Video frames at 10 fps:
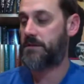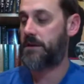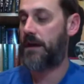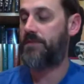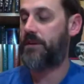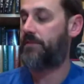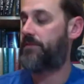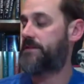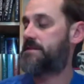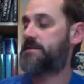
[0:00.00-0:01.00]
I think
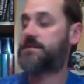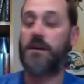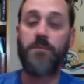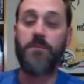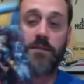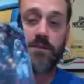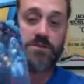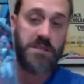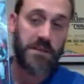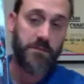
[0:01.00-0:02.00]
this is going to be the
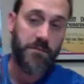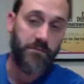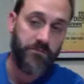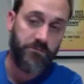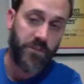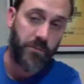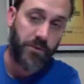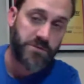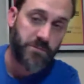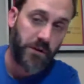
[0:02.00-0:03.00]
team for the
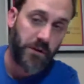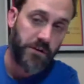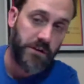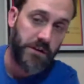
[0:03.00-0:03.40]
most part.